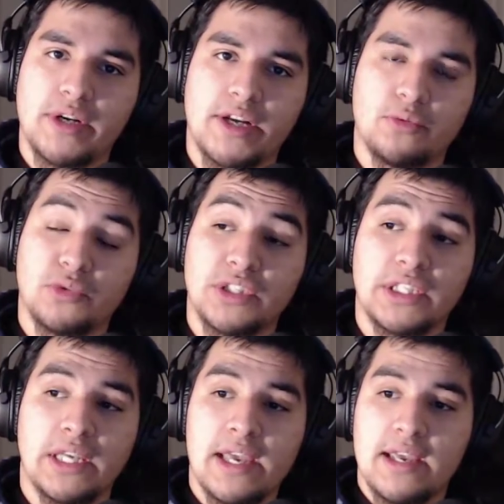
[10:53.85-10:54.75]
I don't
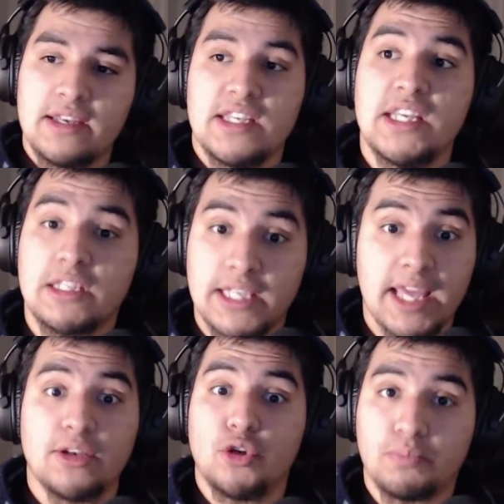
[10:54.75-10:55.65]
really need to
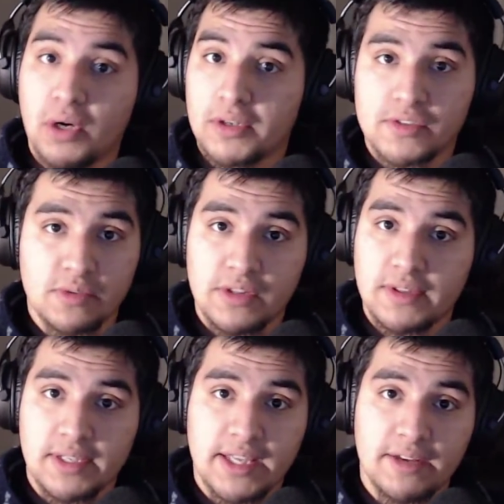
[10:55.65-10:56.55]
get new parts or anything
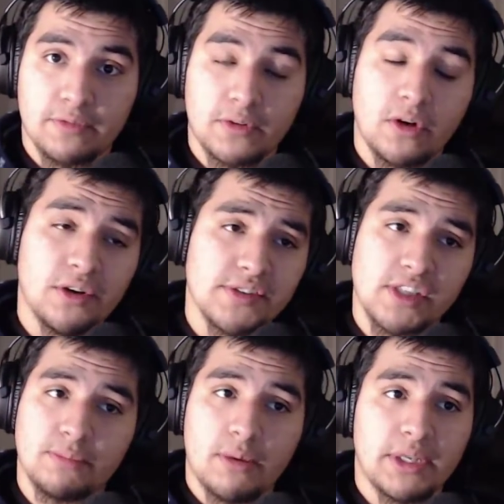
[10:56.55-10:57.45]
like that for, honestly,
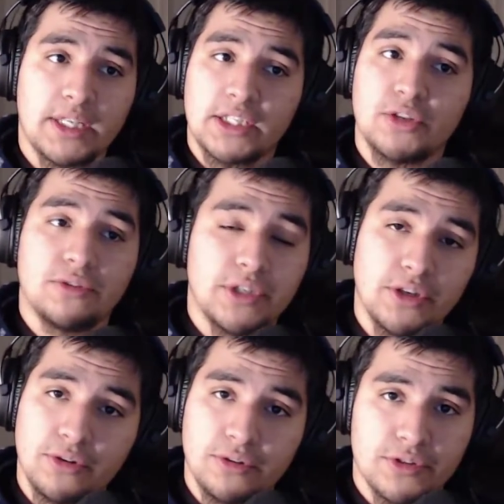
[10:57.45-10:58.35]
probably like another
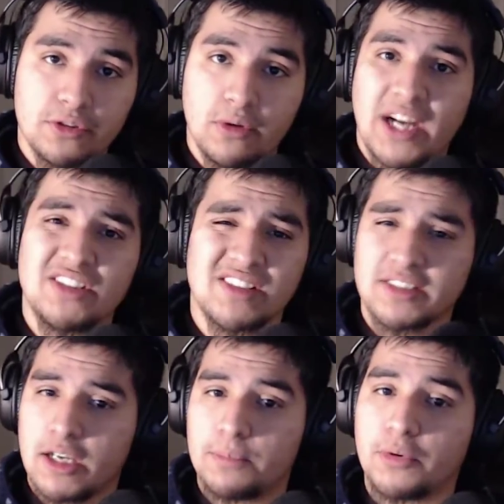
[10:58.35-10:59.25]
year or two. I just like
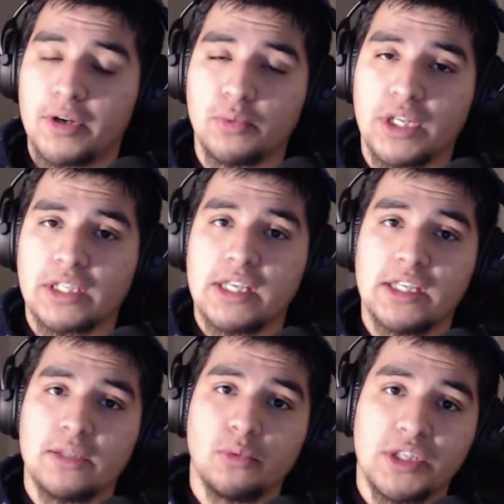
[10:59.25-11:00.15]
to upgrade when I
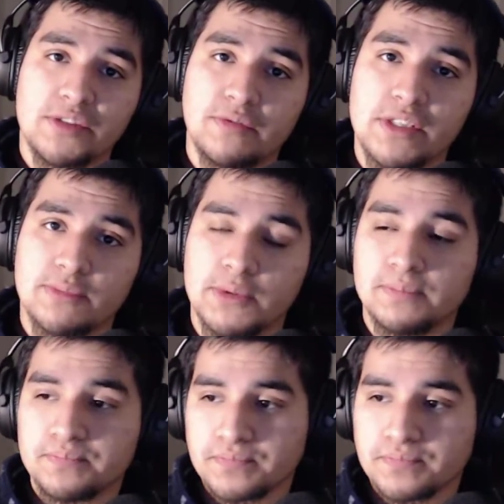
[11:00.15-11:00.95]
can, when it's feasible.